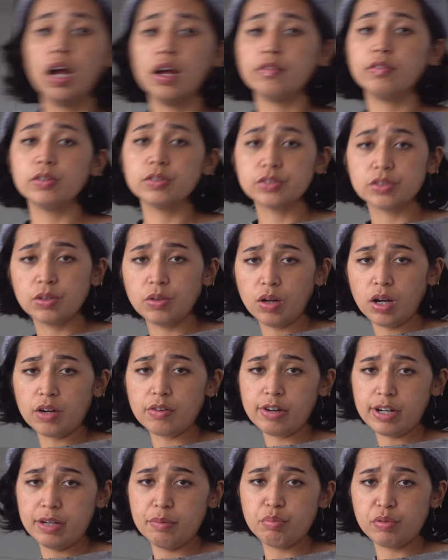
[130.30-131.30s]
I've also
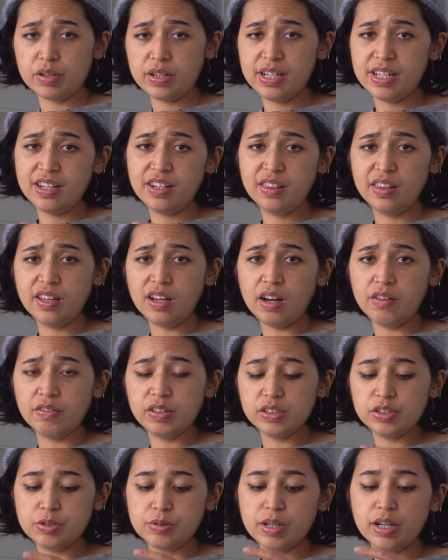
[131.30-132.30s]
already preheated the
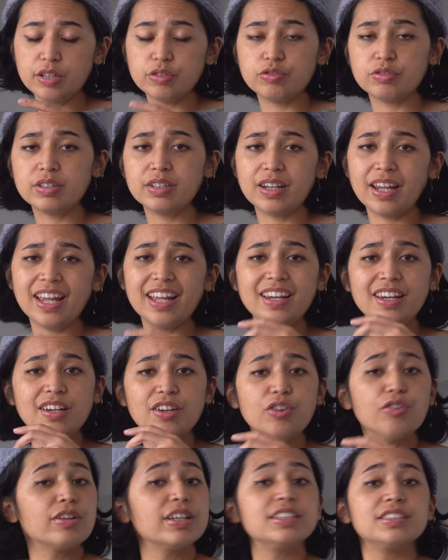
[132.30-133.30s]
oven to 180
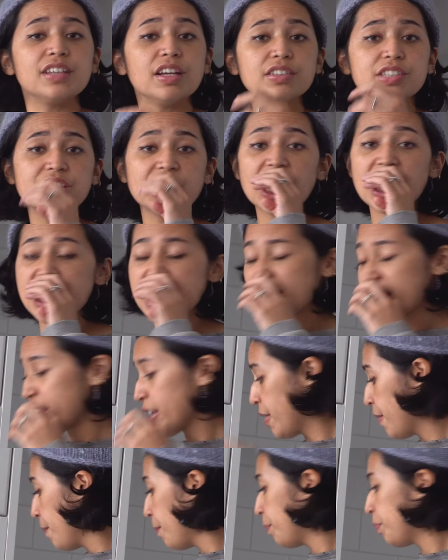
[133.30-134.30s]
degrees Celsius.
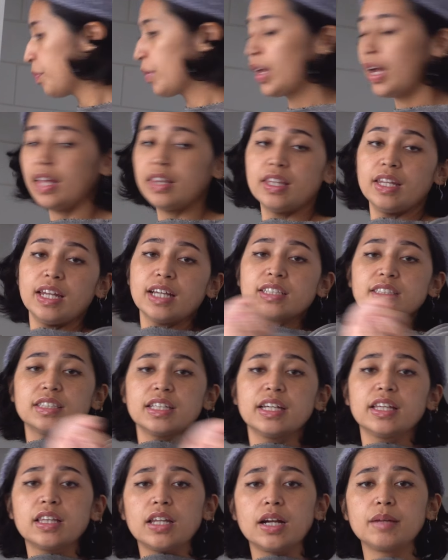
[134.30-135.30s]
And the next
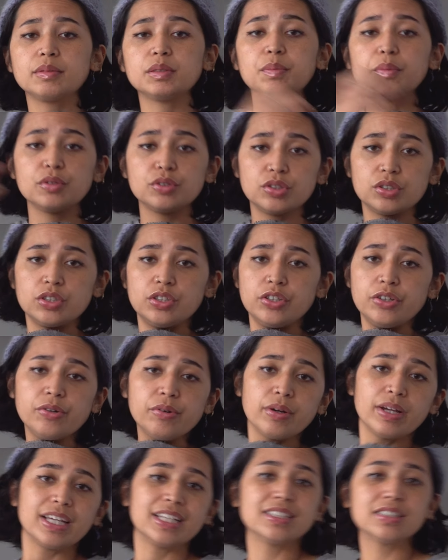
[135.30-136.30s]
thing that I'm supposed to
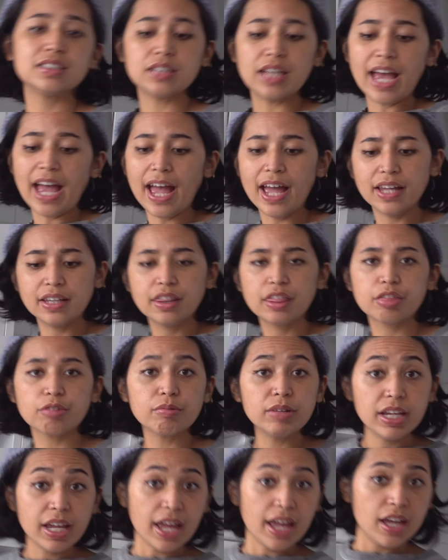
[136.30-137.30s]
do is add
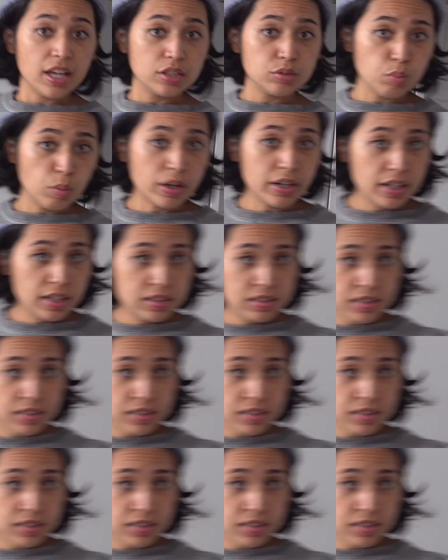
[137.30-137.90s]
3 eggs, one at a